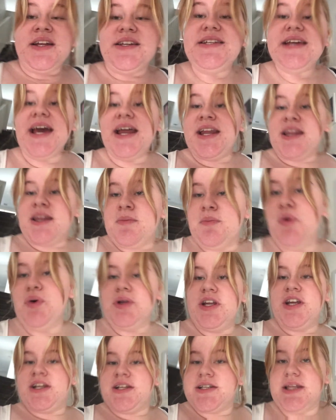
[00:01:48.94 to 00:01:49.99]
10 in the
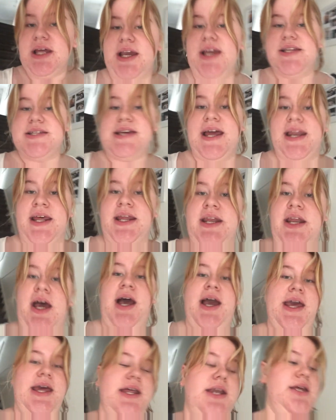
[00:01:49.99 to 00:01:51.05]
morning to like 10 at
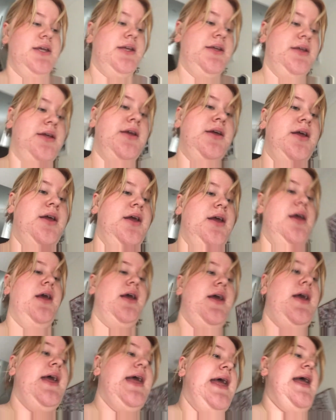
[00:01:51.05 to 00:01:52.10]
night,
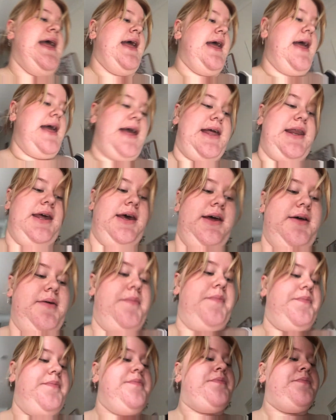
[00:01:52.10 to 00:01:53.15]

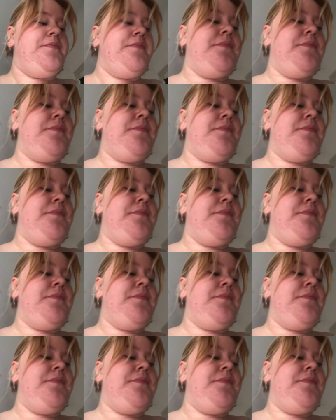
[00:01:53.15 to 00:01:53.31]
and